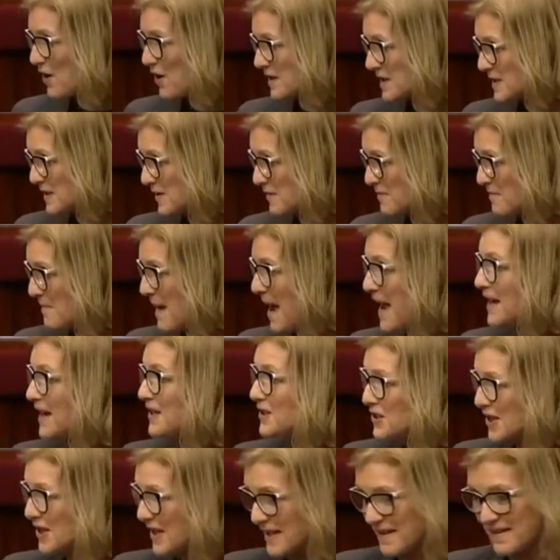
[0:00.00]
cost of
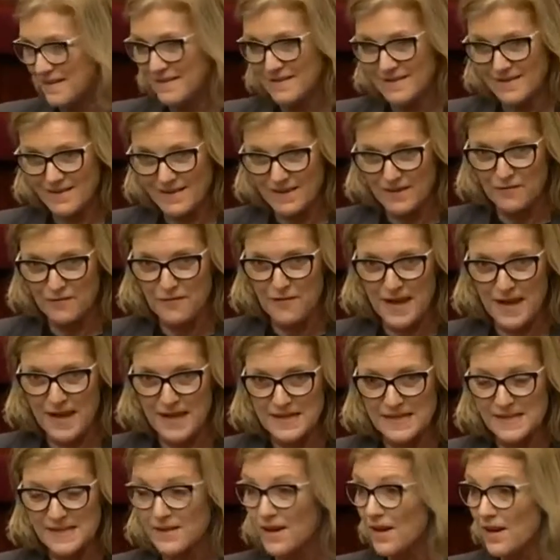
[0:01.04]
managing the
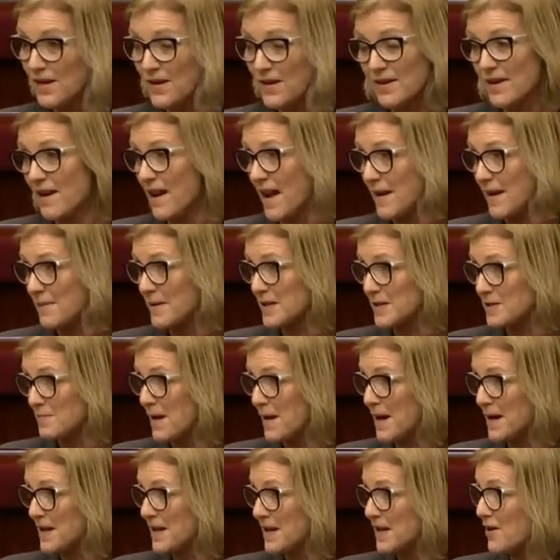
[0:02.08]
fares. And I don't know how
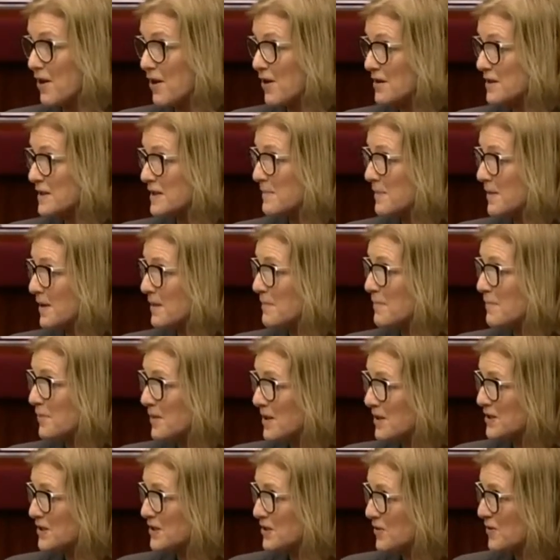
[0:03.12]
much Mikey costs, but I'm
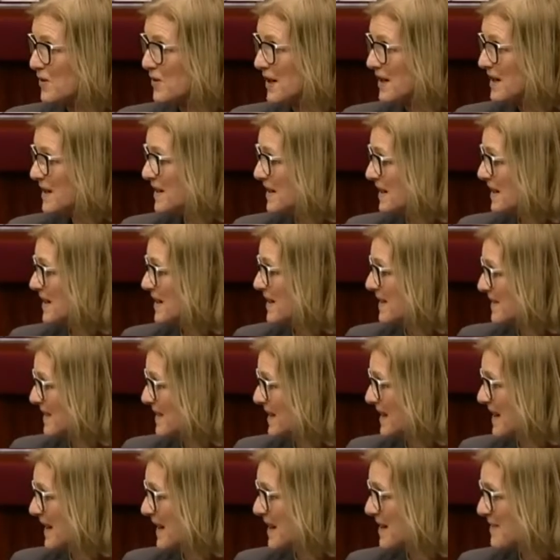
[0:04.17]
pretty sure
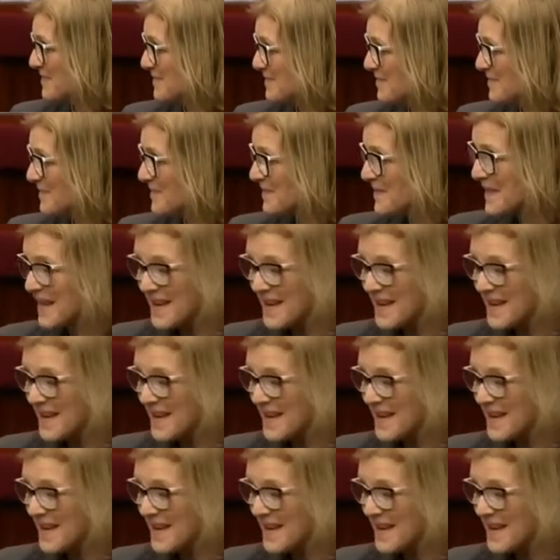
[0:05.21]
that I'm